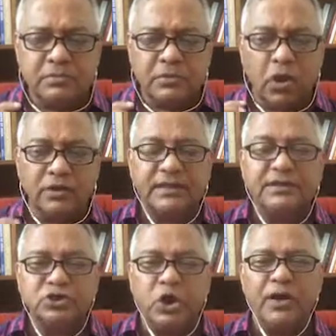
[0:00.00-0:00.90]
got
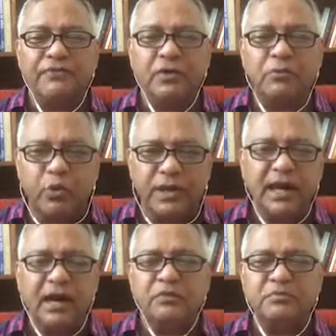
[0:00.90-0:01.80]
their joy from going
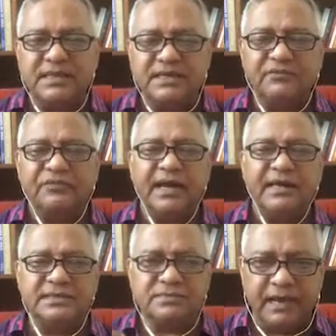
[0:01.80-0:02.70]
out, meeting friends,